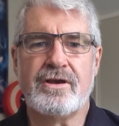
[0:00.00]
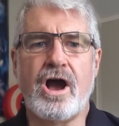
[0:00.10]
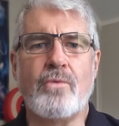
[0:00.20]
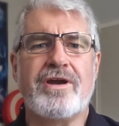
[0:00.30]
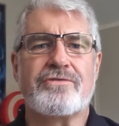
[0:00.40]

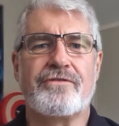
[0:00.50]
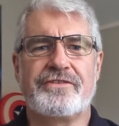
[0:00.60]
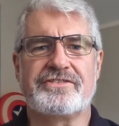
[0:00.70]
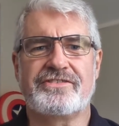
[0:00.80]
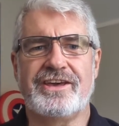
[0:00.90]
I
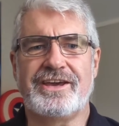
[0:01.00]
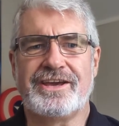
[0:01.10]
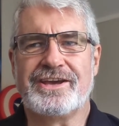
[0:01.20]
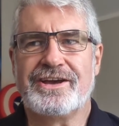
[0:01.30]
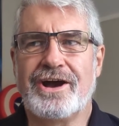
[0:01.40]

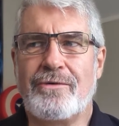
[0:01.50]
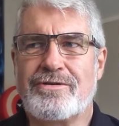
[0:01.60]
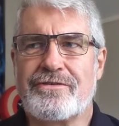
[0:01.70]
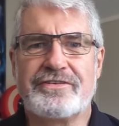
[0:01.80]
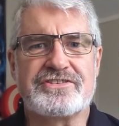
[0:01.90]

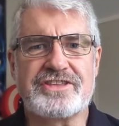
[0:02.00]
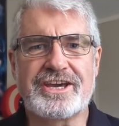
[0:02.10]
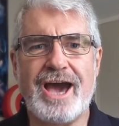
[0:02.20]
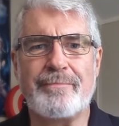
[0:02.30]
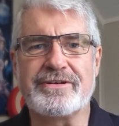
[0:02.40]
wonder if it's the
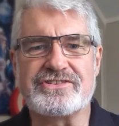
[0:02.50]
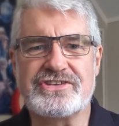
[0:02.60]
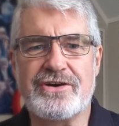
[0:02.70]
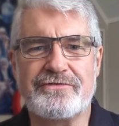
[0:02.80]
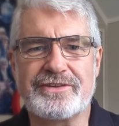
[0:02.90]
cup
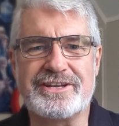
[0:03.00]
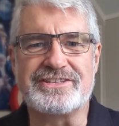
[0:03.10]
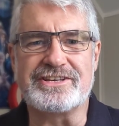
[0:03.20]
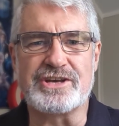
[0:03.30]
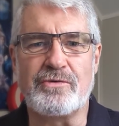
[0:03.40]
itself that he
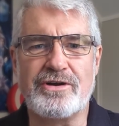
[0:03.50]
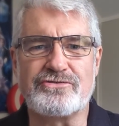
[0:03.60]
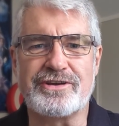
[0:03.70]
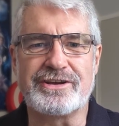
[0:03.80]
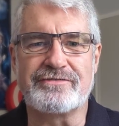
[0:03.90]
says, I won't
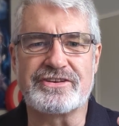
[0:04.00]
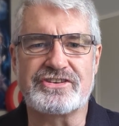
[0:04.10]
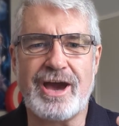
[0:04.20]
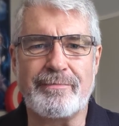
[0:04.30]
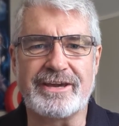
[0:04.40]
drink of this
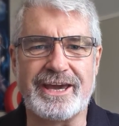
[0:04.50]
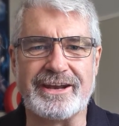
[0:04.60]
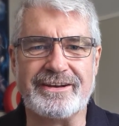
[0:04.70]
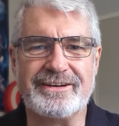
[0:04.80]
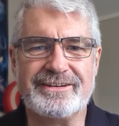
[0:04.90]
cup again.